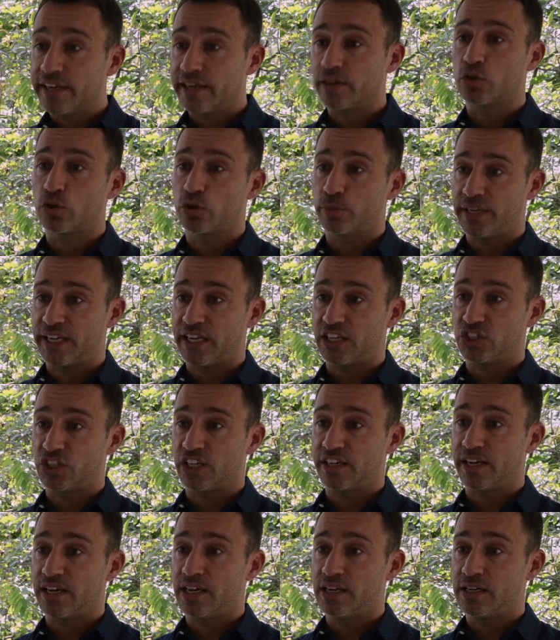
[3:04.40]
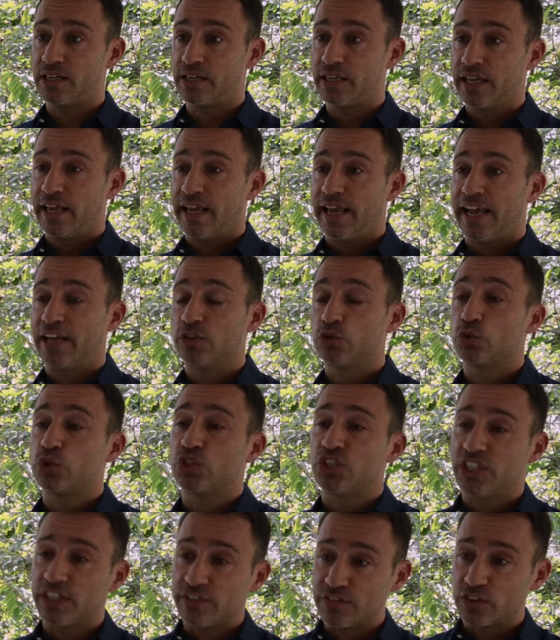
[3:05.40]
economic agenda and to
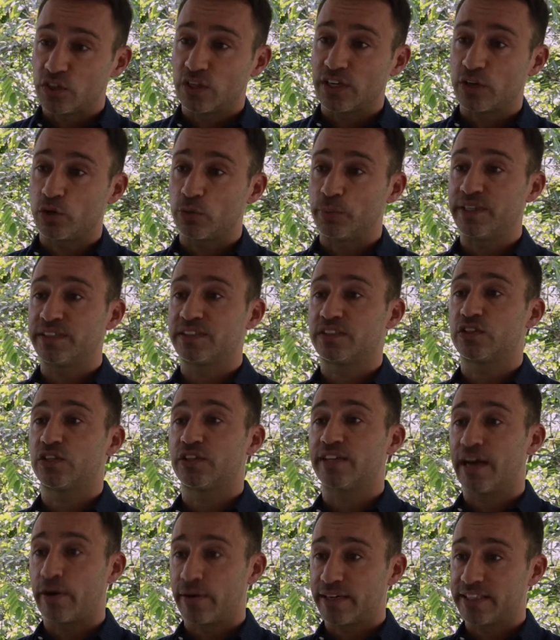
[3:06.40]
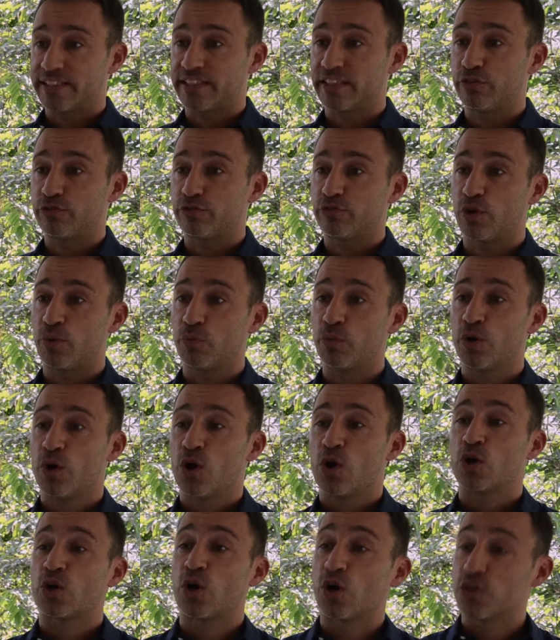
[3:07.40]
shift a little bit the narrative from
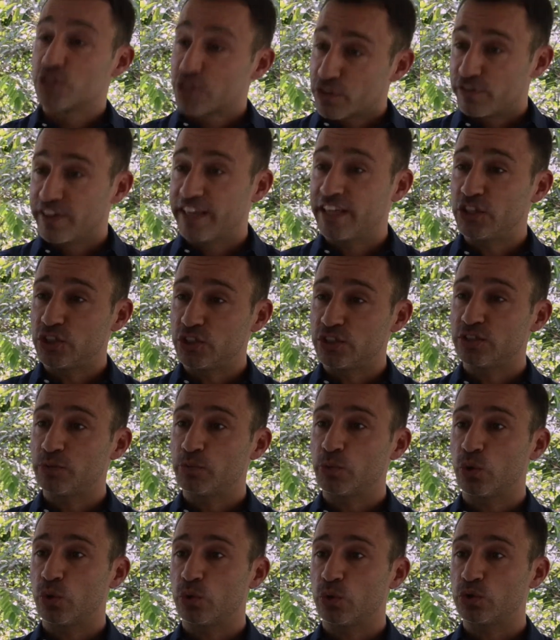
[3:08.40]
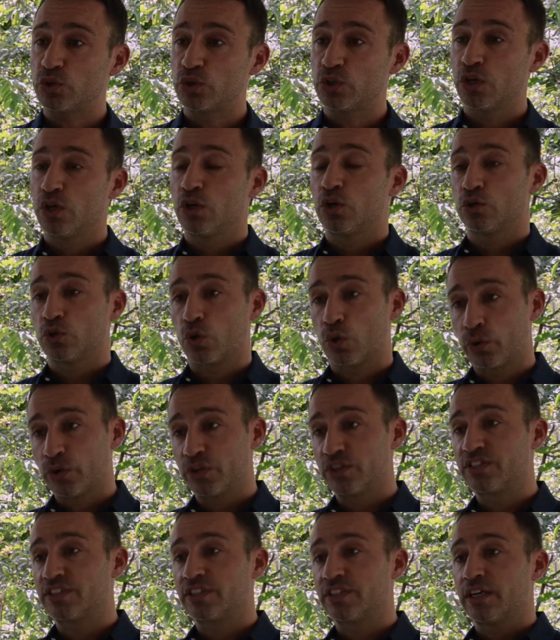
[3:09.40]
conservation approach
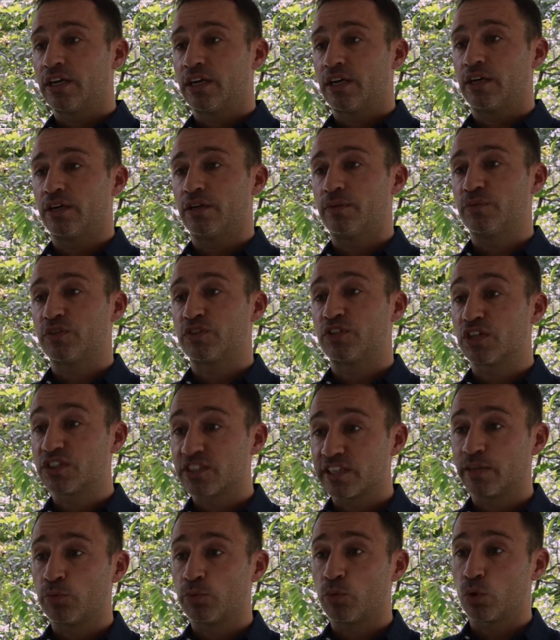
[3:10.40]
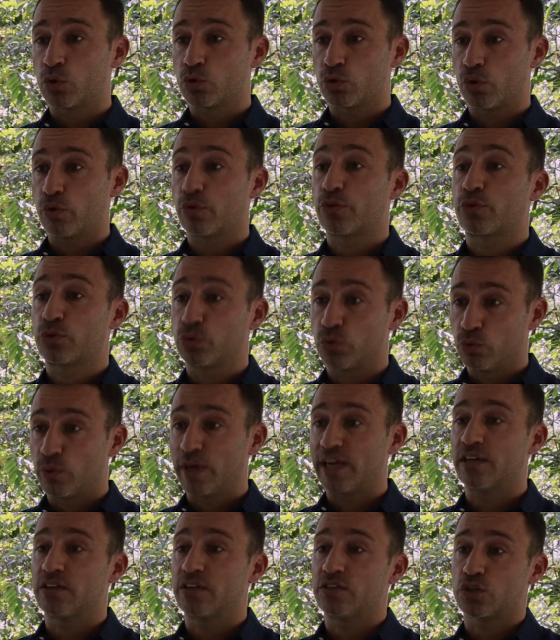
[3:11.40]
towards um, sustainable growth through
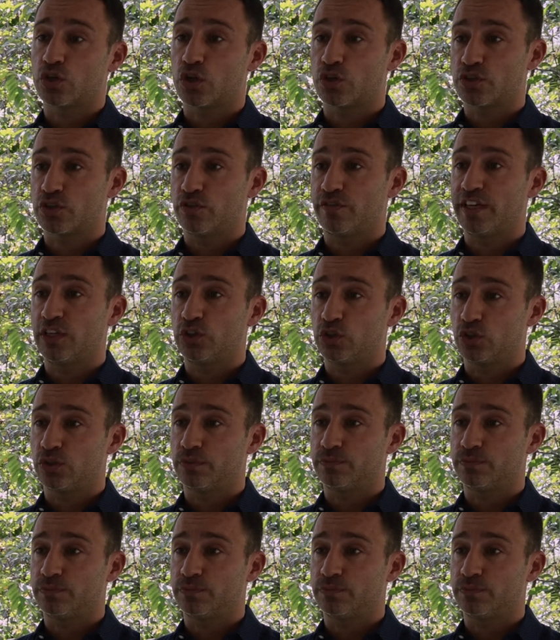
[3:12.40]
wetlands conservation.